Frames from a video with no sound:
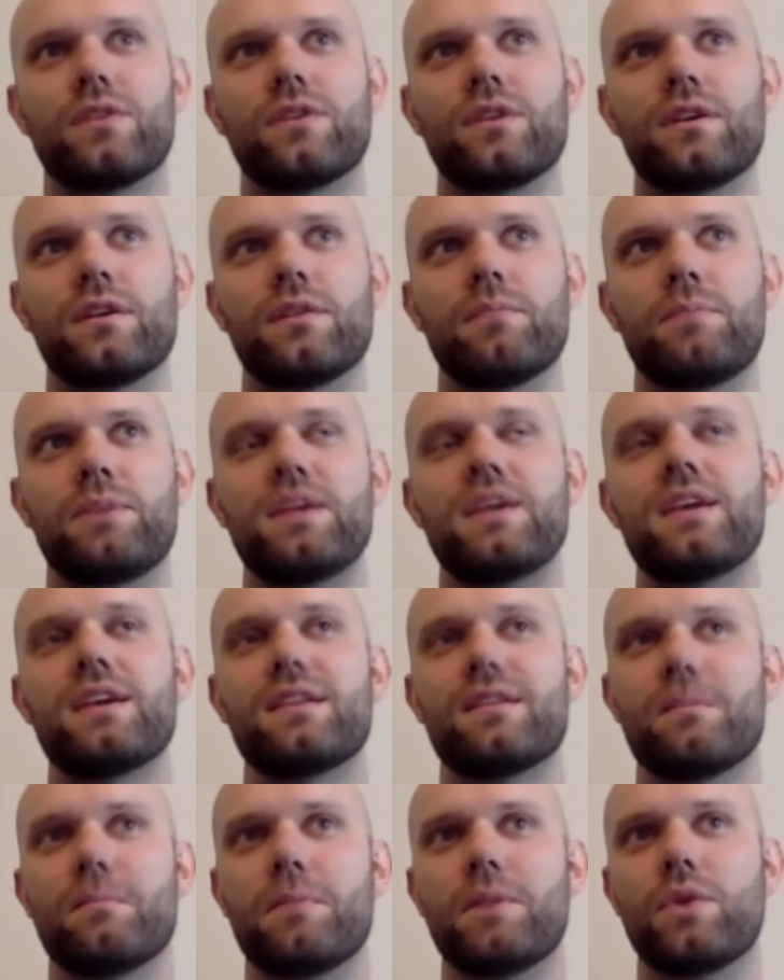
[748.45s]
being in
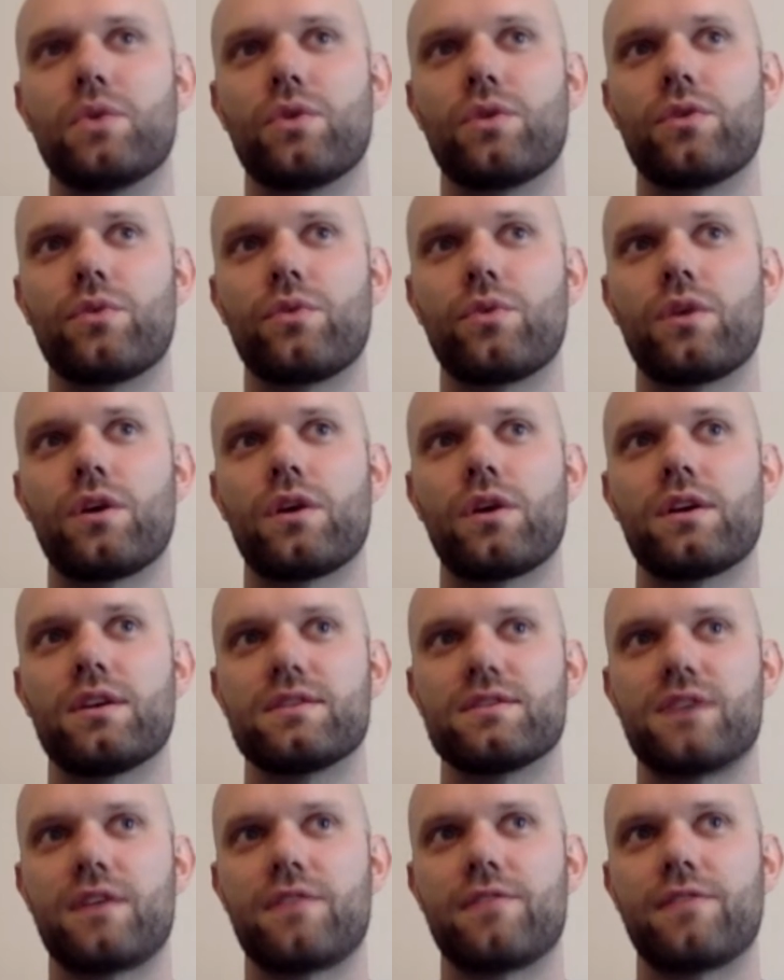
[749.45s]
the middle of the work is
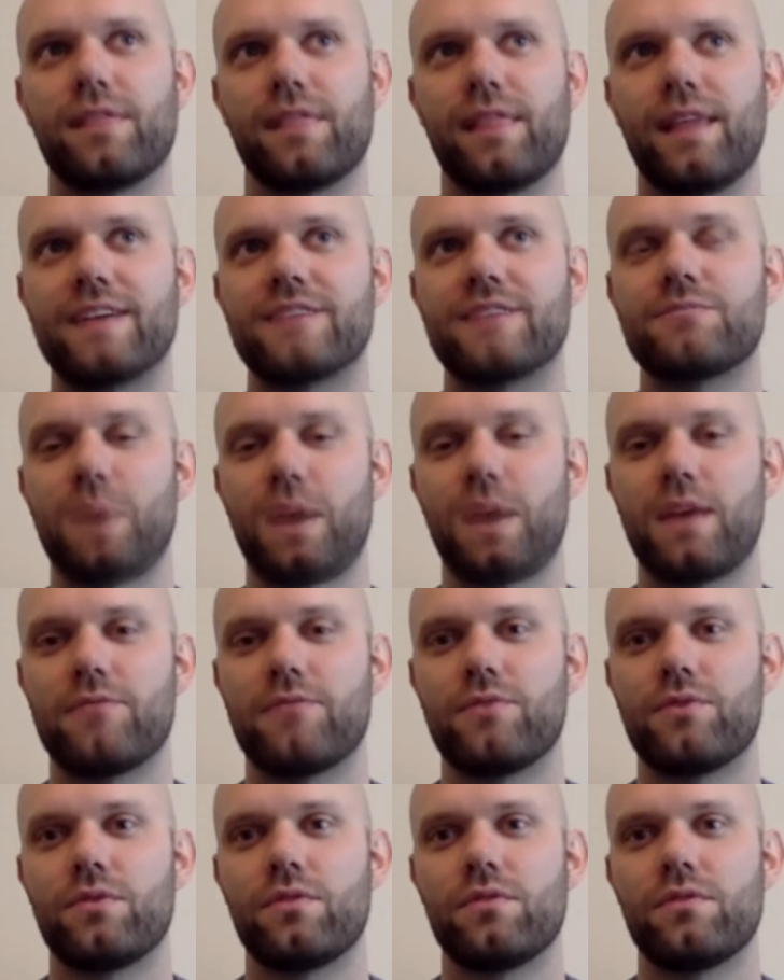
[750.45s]
often less
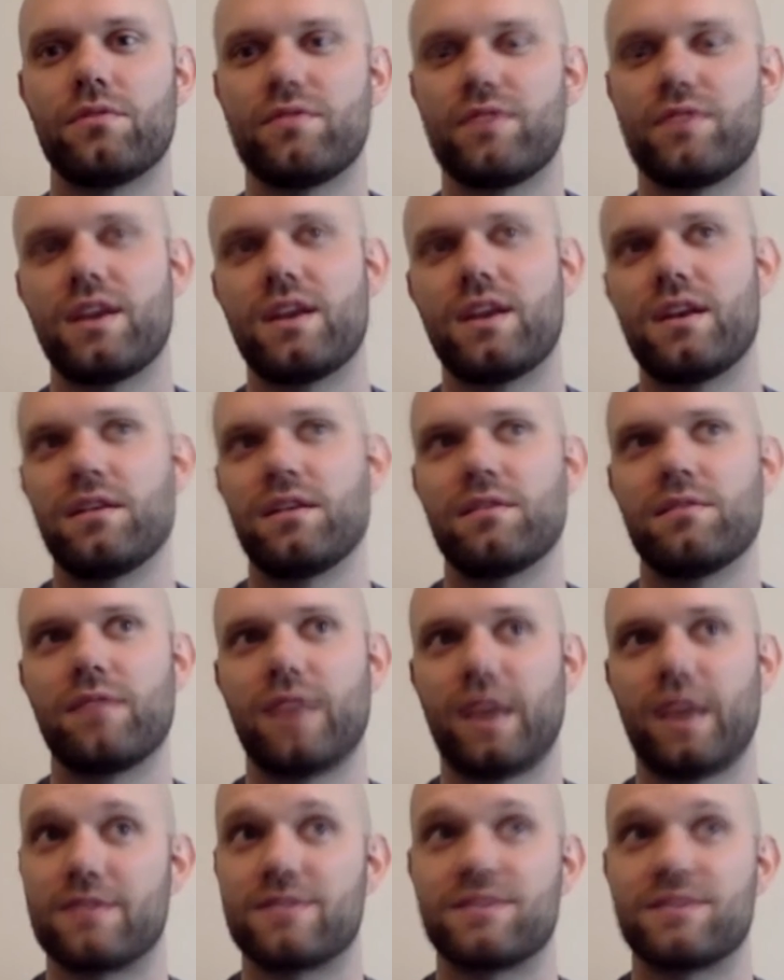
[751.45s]
painful than
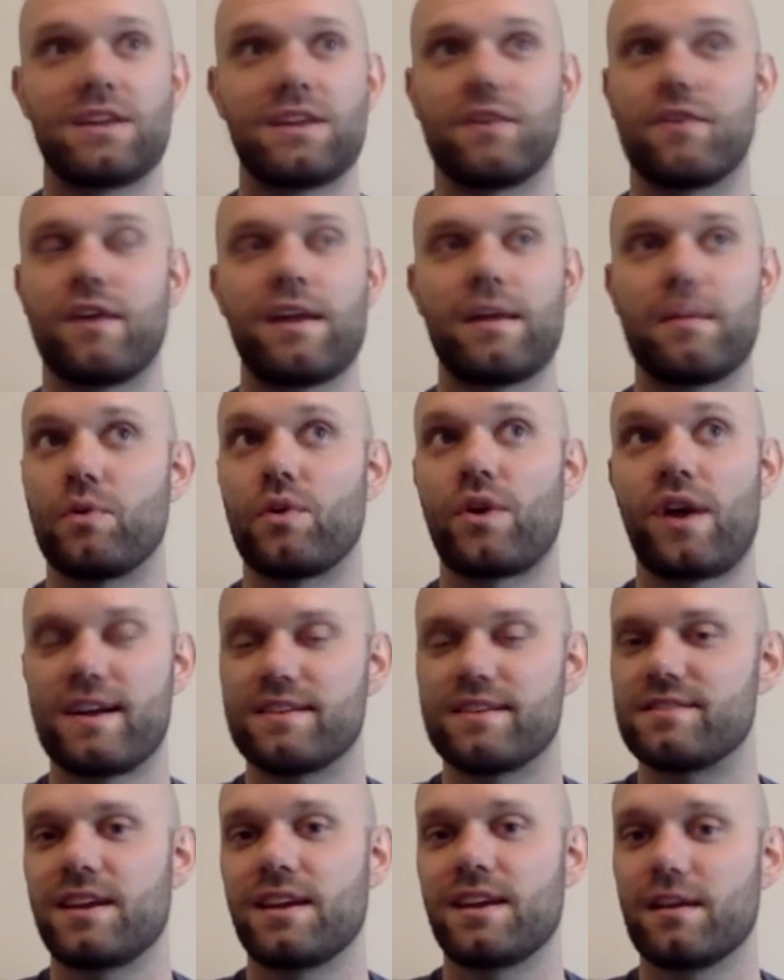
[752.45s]
like sitting around and
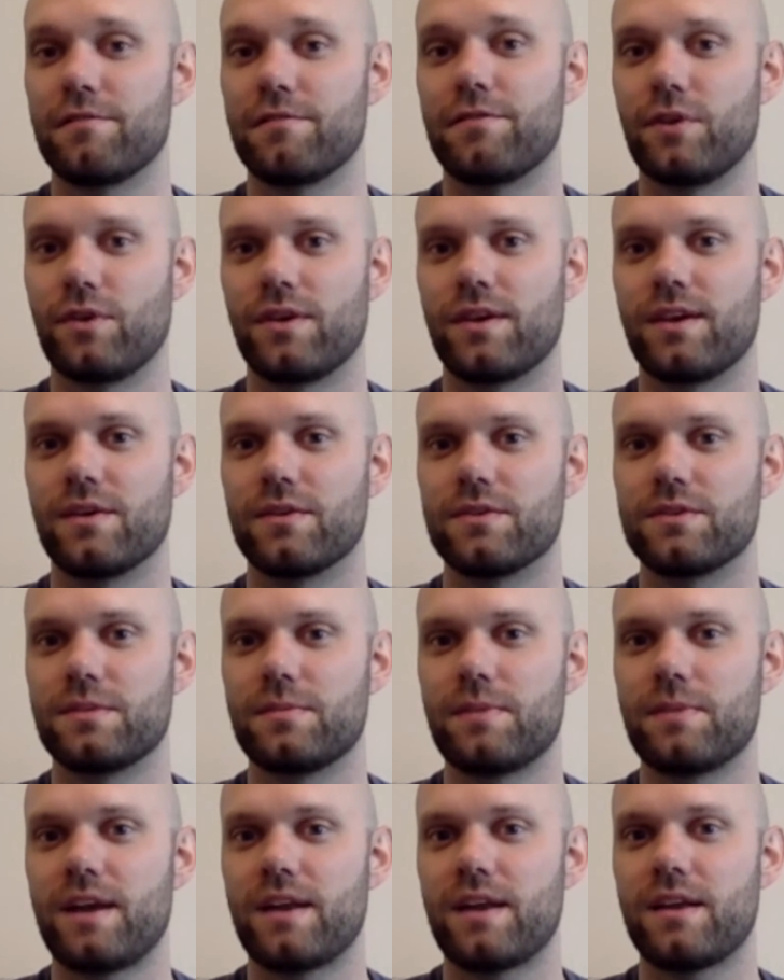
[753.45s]
procrastinating and feeling guilty
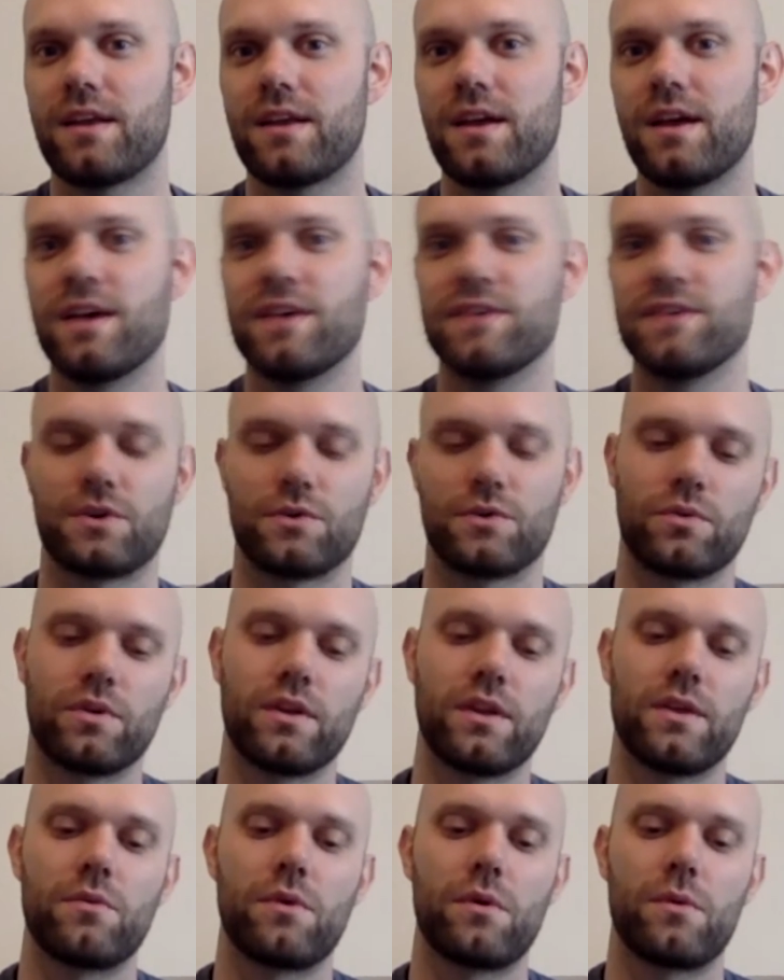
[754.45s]
about it. So
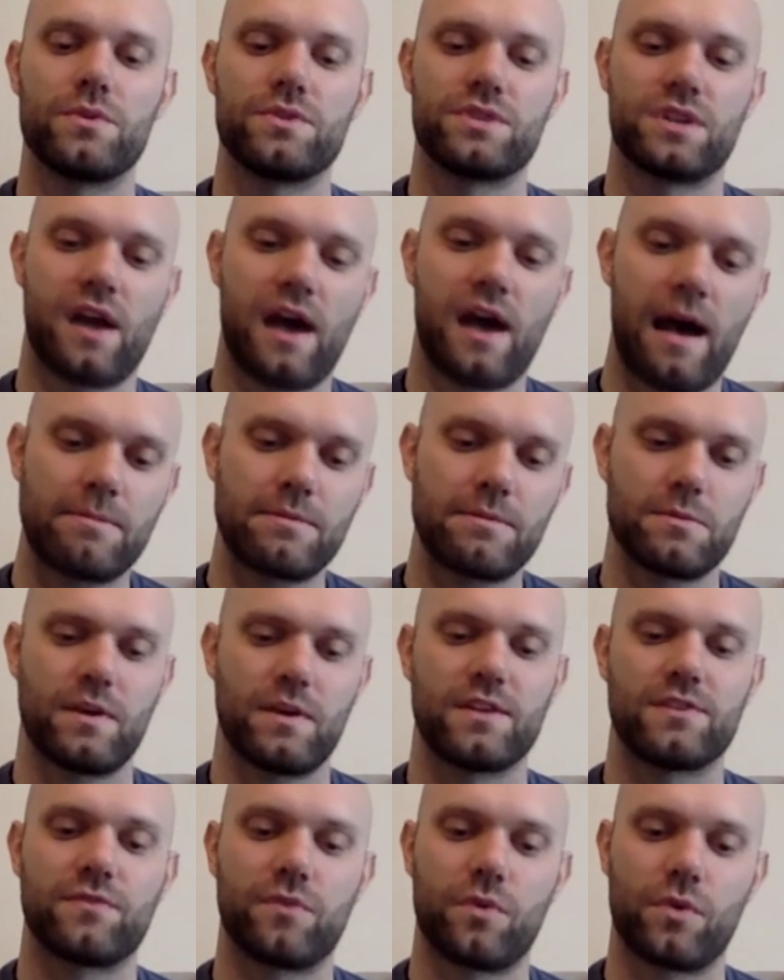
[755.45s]
really what we should
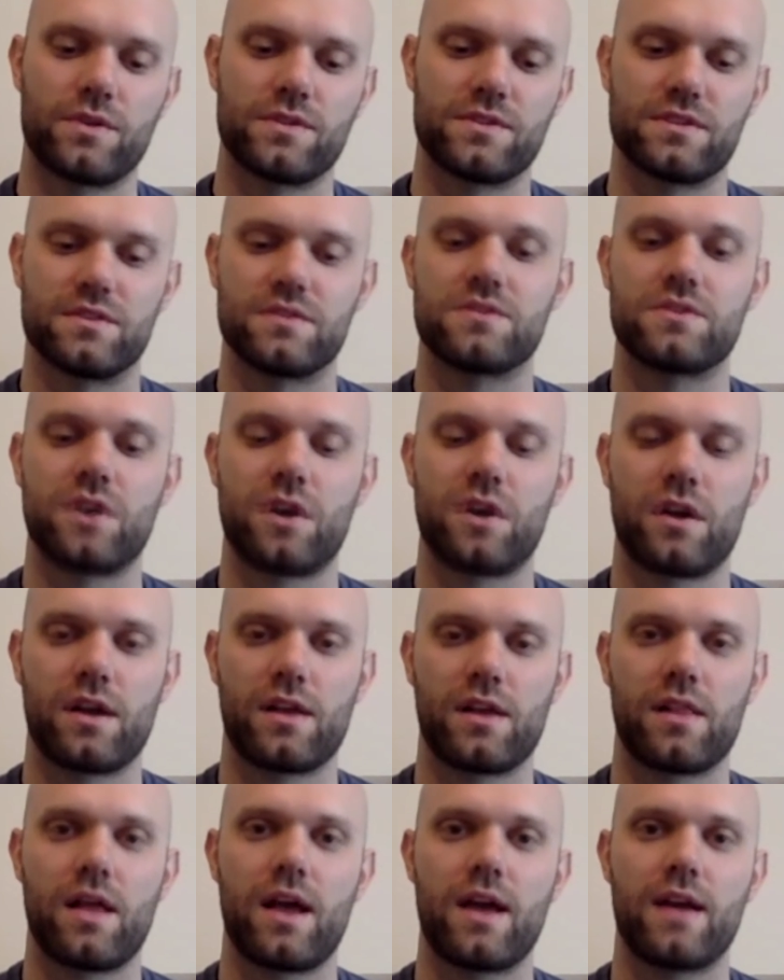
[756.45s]
optimize for is the starting
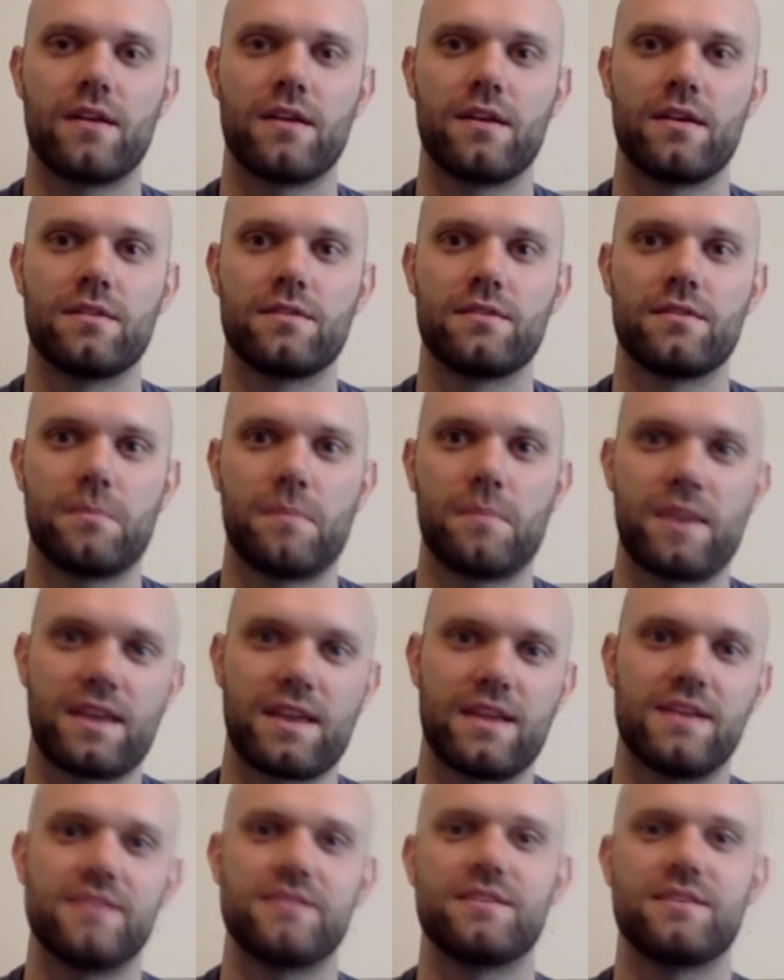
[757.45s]
line. To make
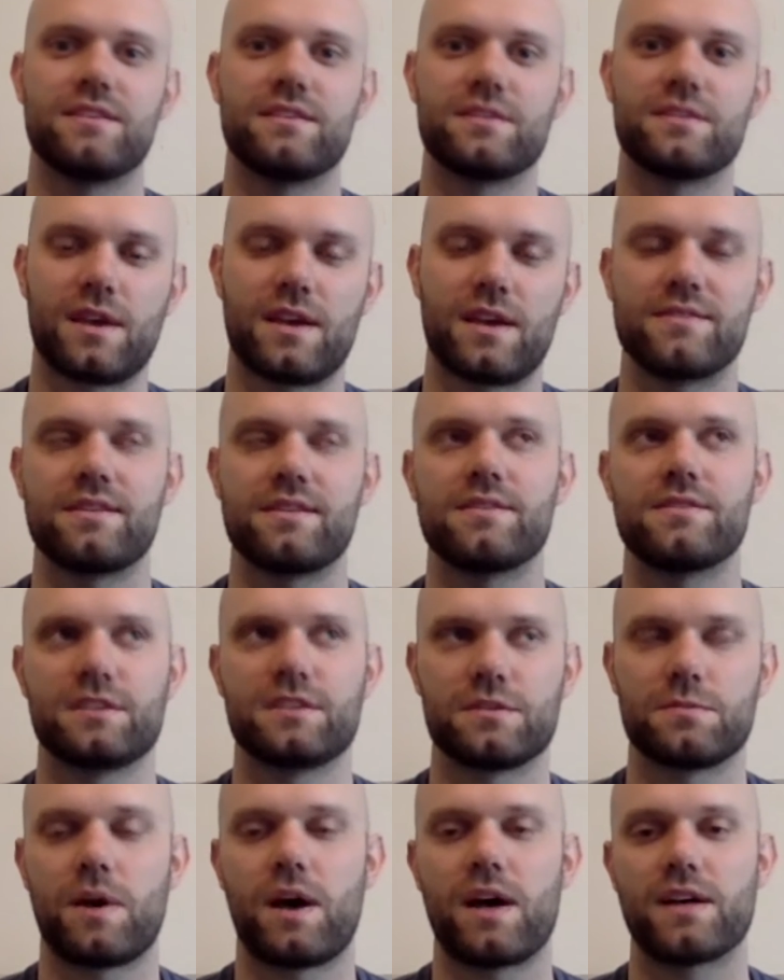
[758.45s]
it as easy
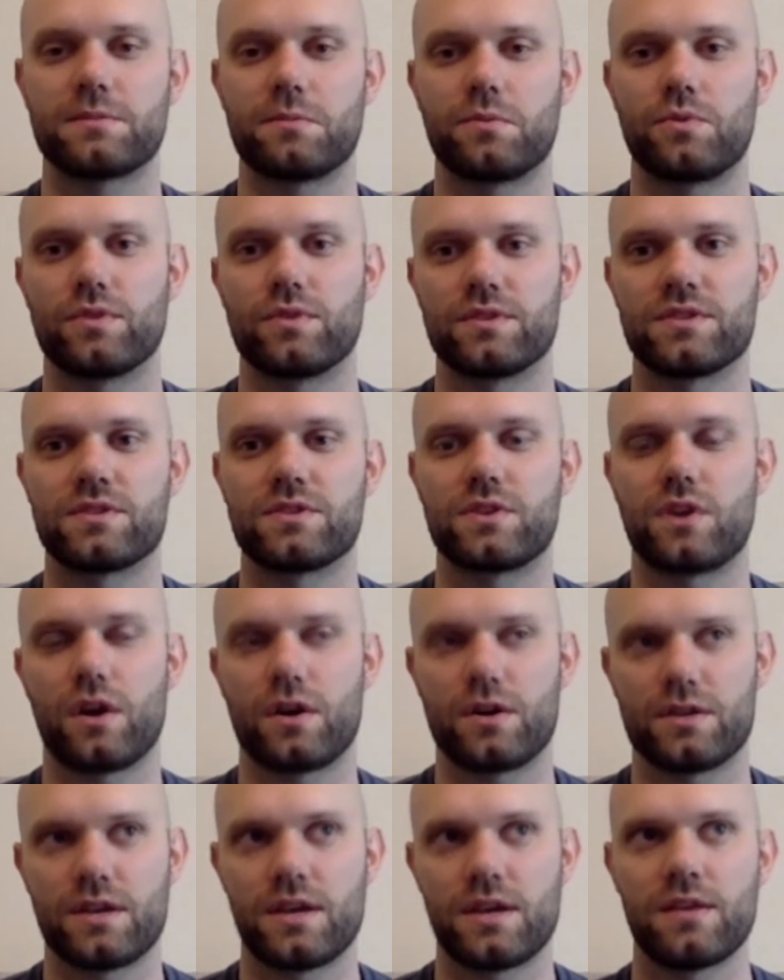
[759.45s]
as possible to
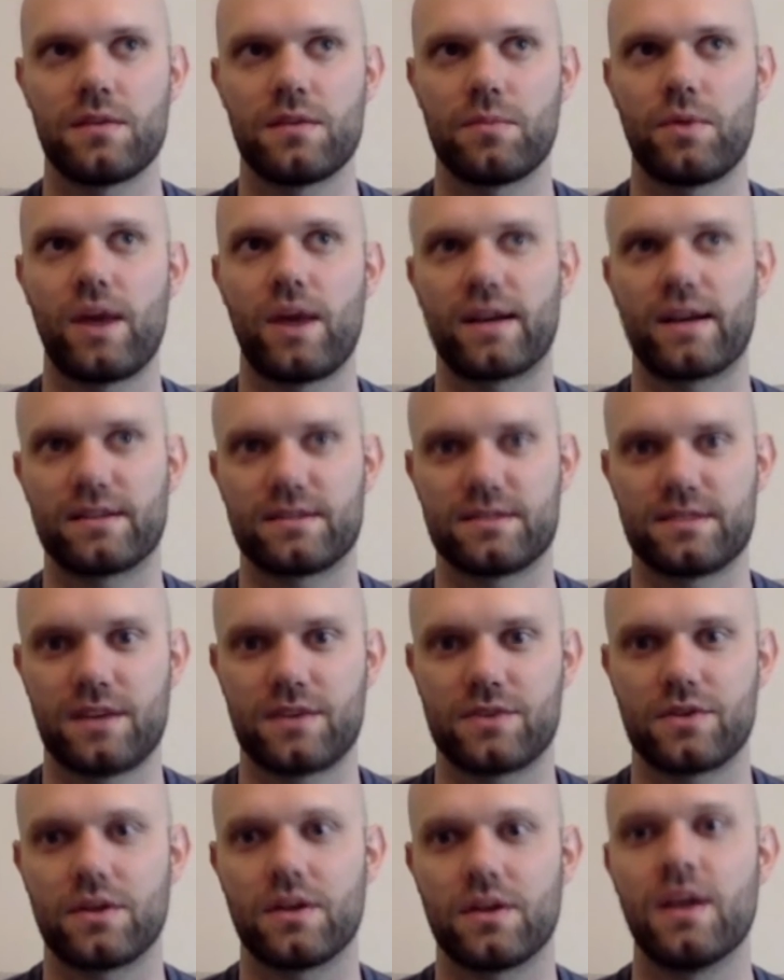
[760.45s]
start the practice
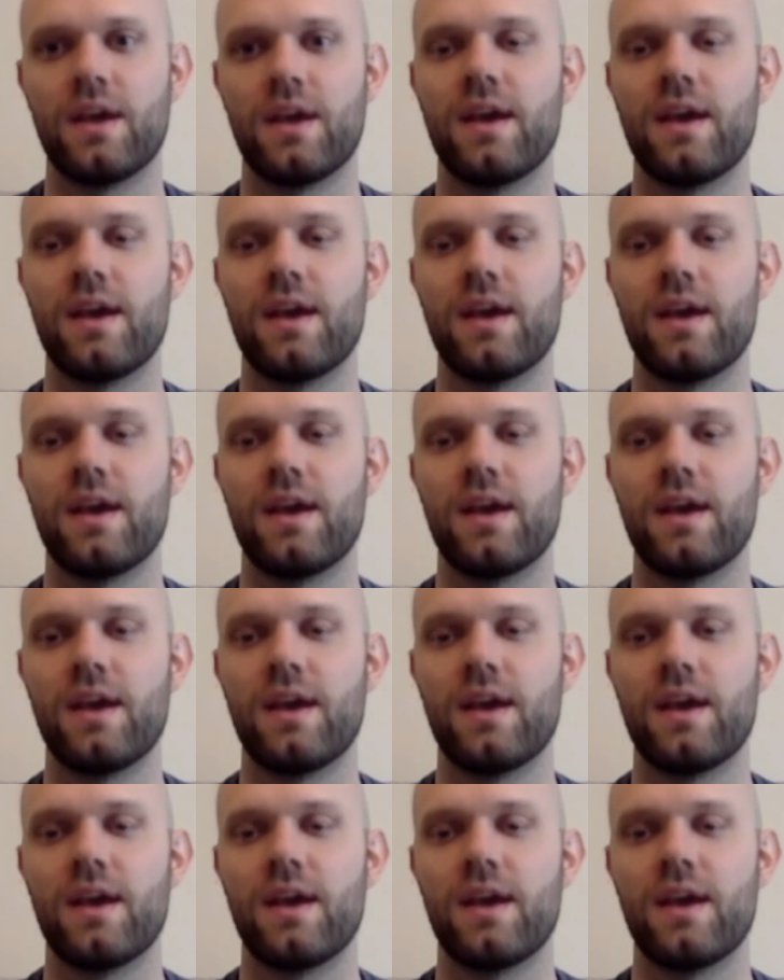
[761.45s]
session.